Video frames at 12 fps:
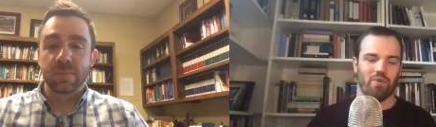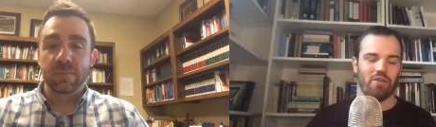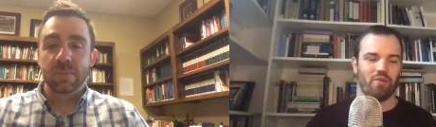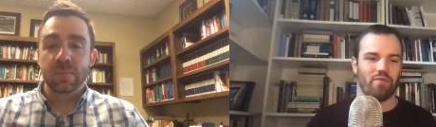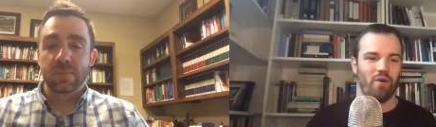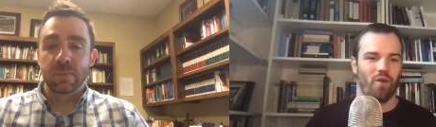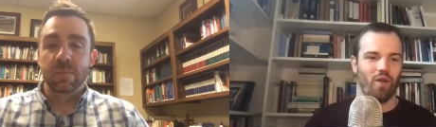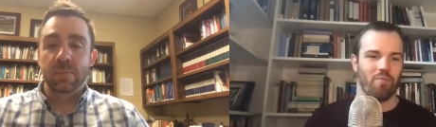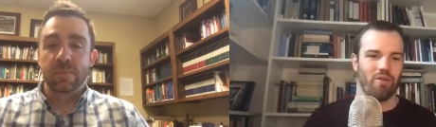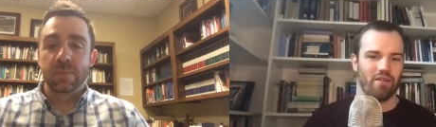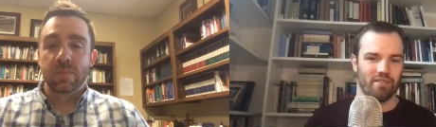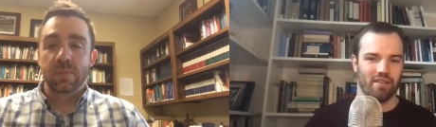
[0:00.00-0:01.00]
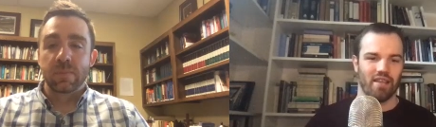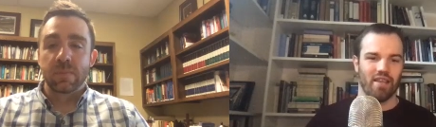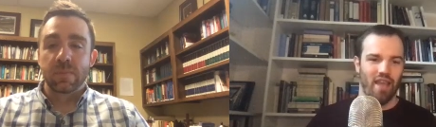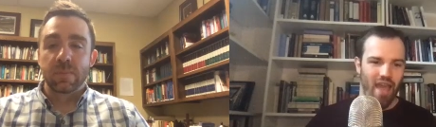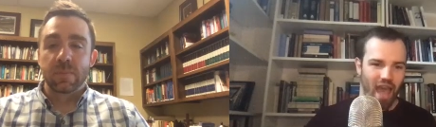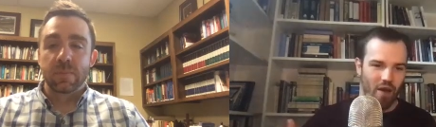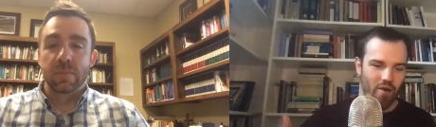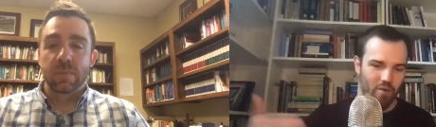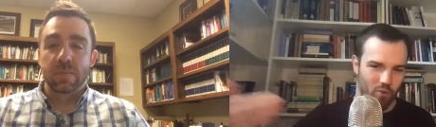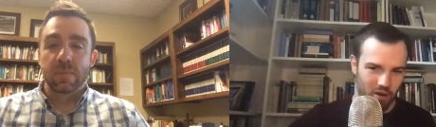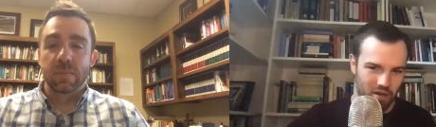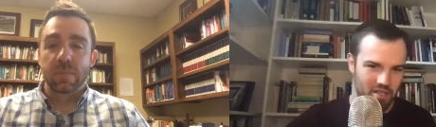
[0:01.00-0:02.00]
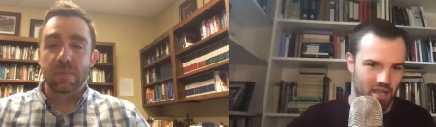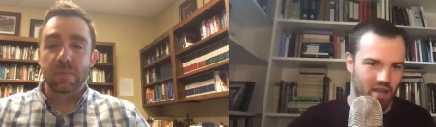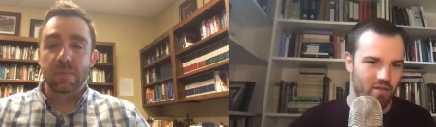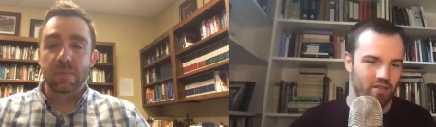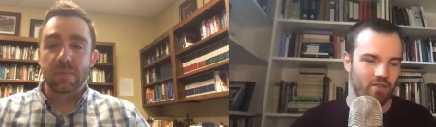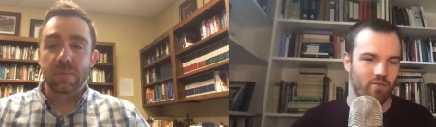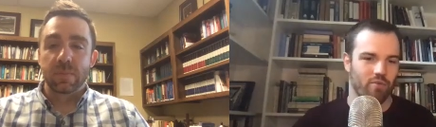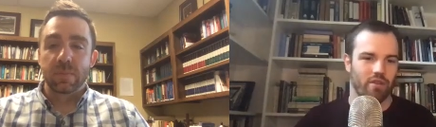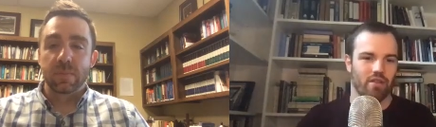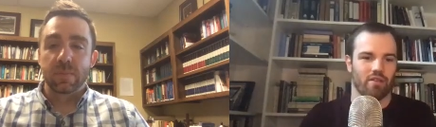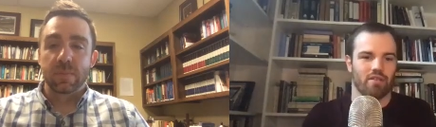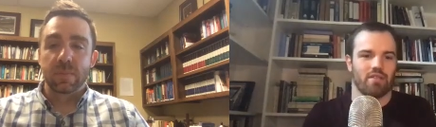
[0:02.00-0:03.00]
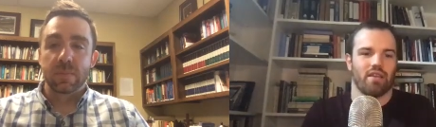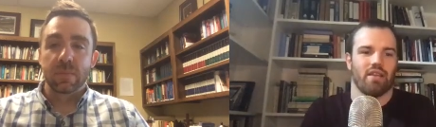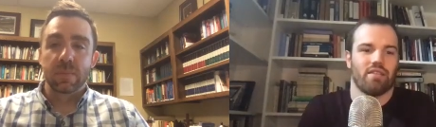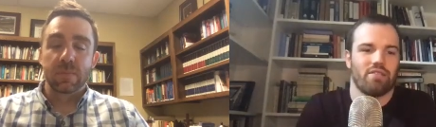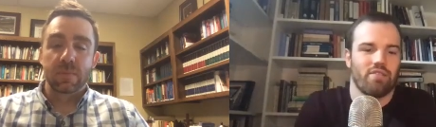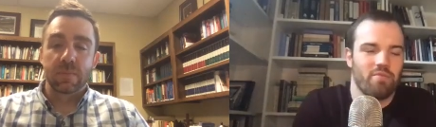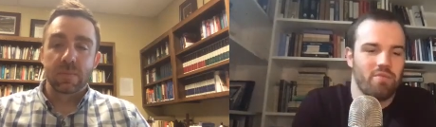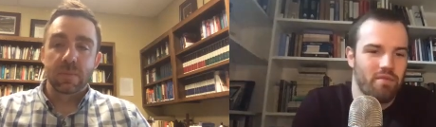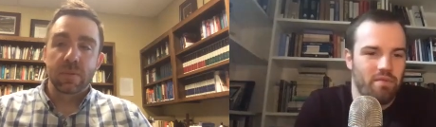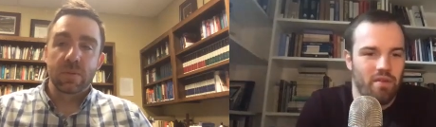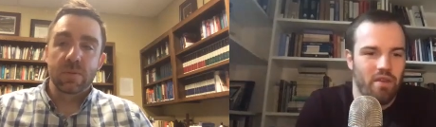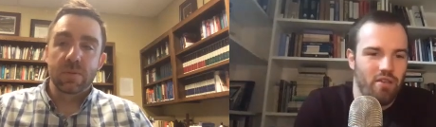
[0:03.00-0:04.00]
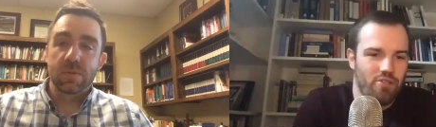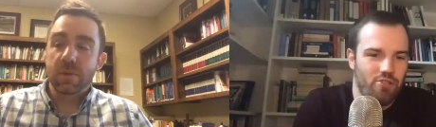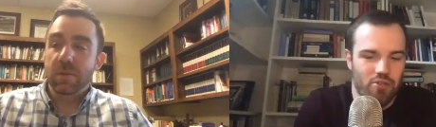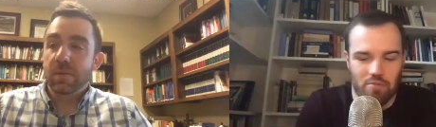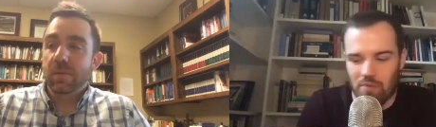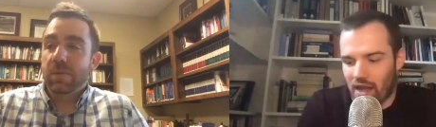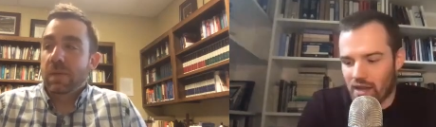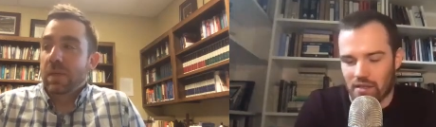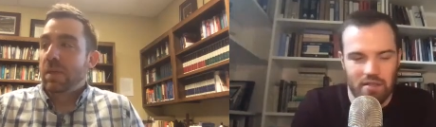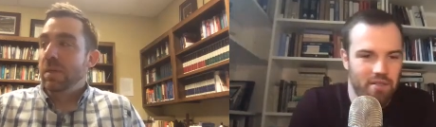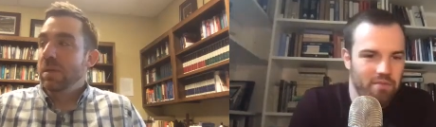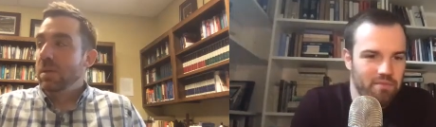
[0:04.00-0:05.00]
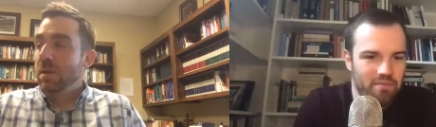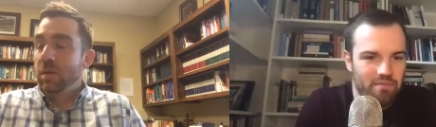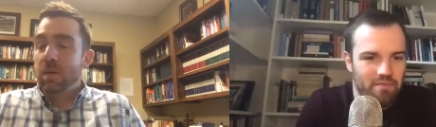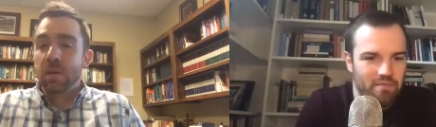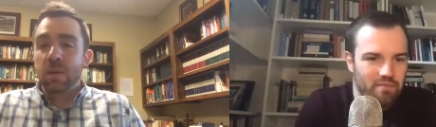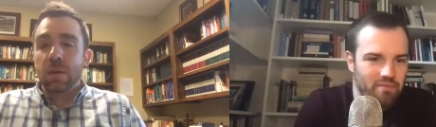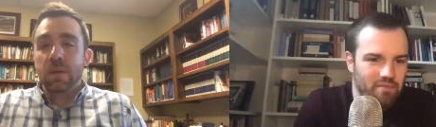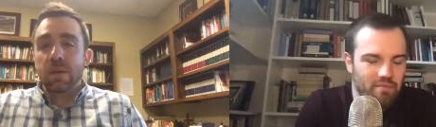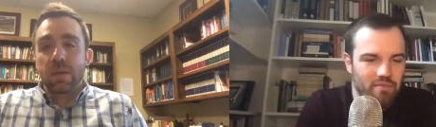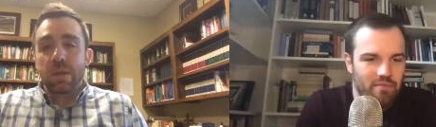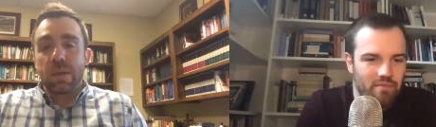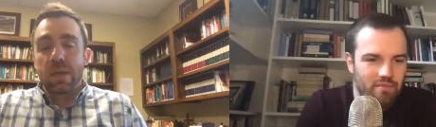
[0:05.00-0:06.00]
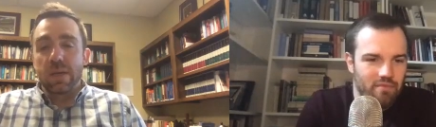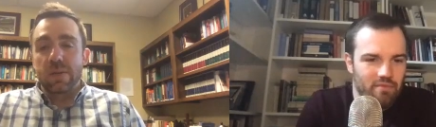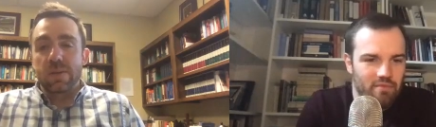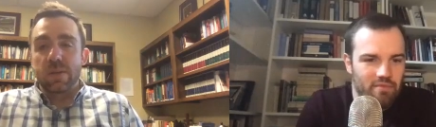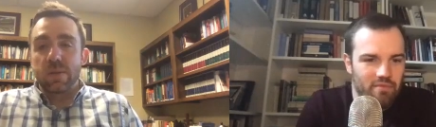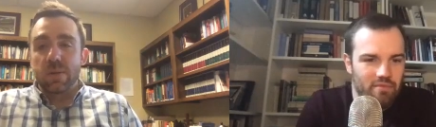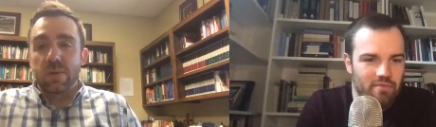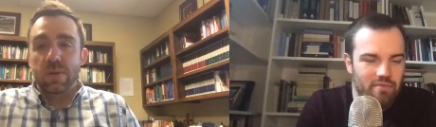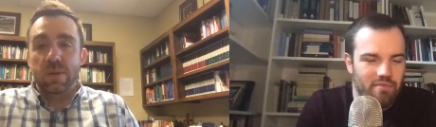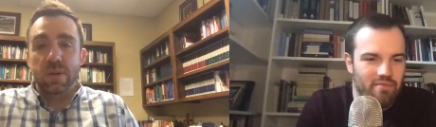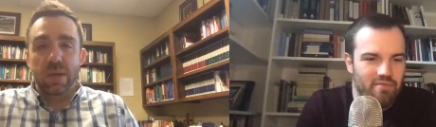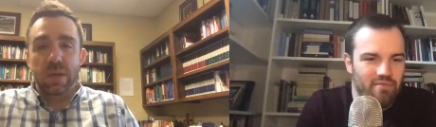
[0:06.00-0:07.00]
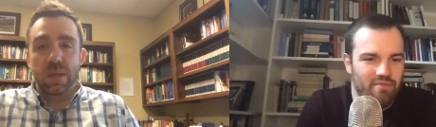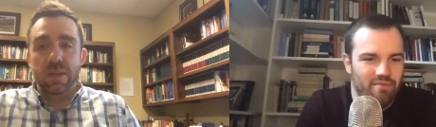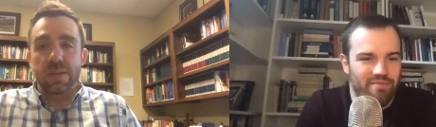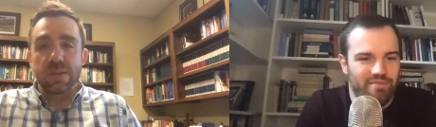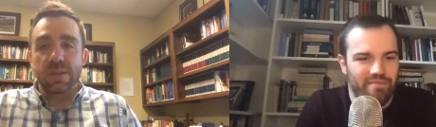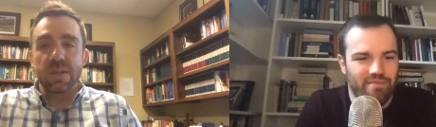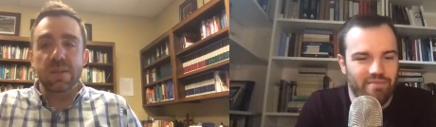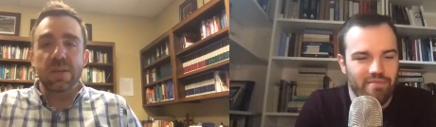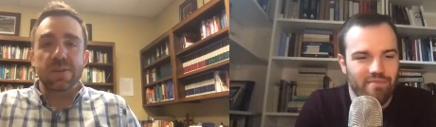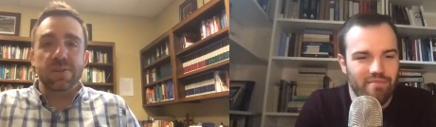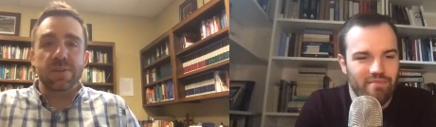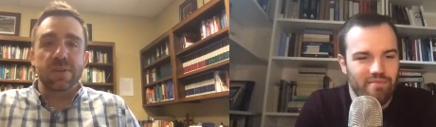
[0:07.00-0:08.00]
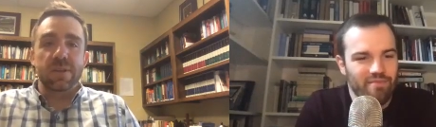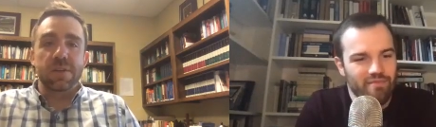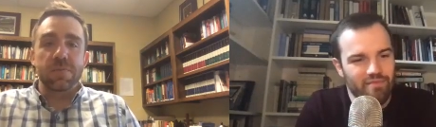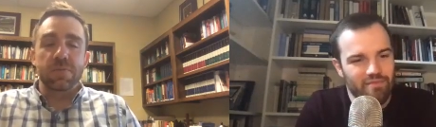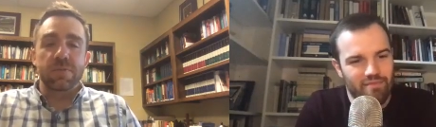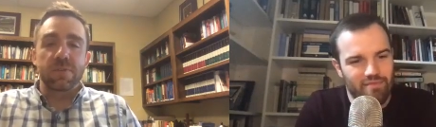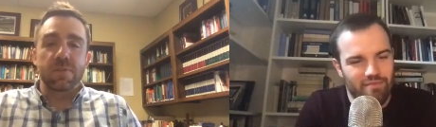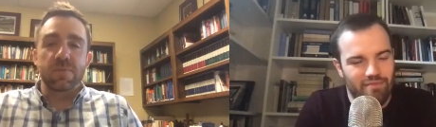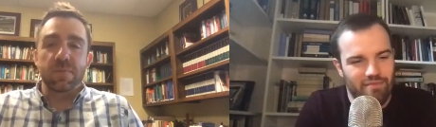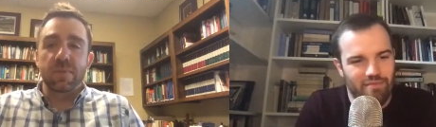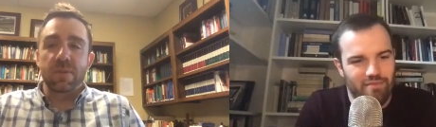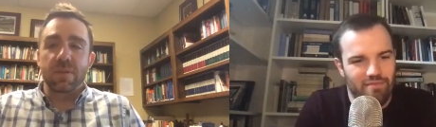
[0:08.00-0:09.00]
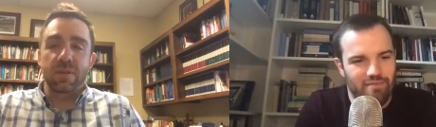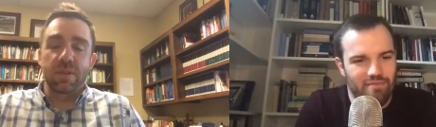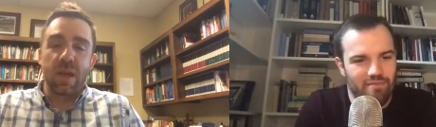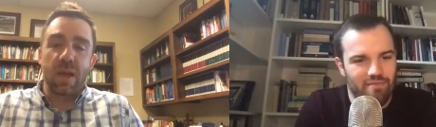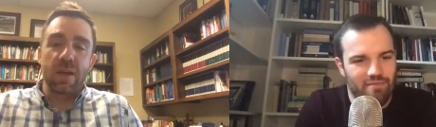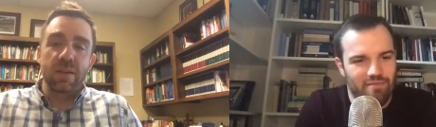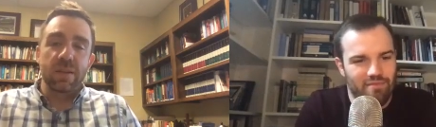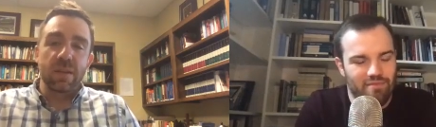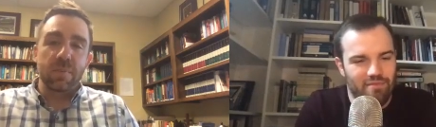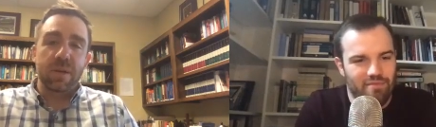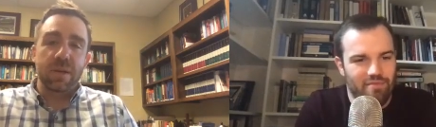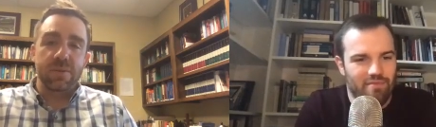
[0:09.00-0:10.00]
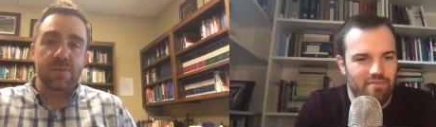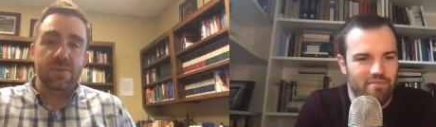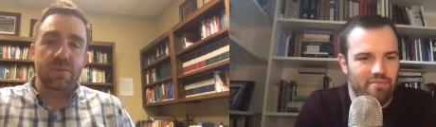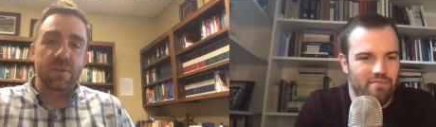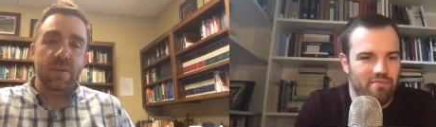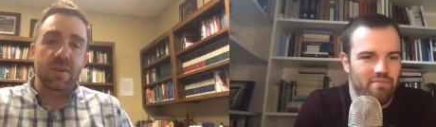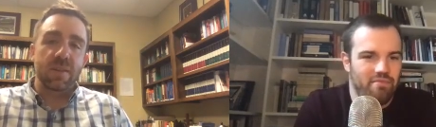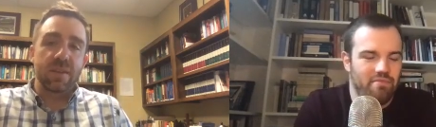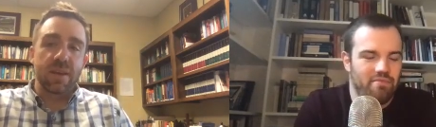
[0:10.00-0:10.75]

Speaker 1: we could do a follow up on how it works out or what it looks like in terms of sure. church practice.
Speaker 2: Yeah, so uh, the descent doctrine comes from a line in the Apostles' Creed and the